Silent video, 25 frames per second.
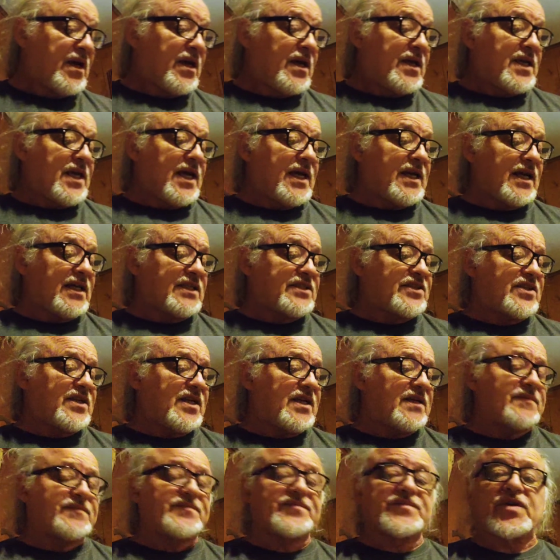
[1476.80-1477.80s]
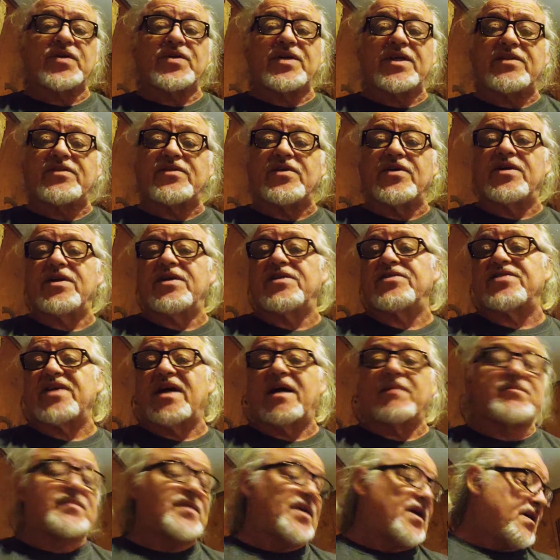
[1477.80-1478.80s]
Yeah, that's it. Dirty 30s.
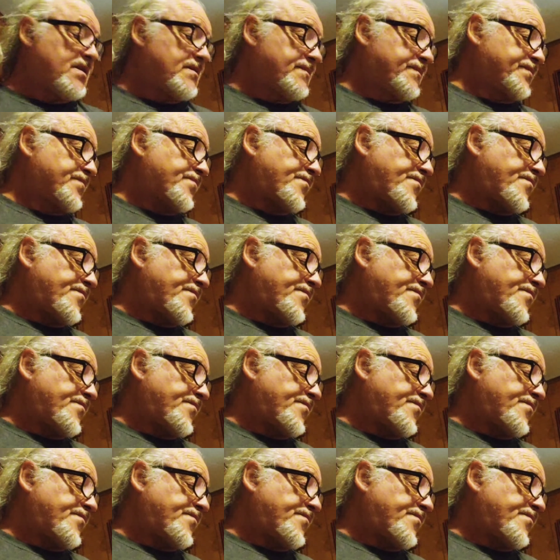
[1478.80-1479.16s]
I'm done.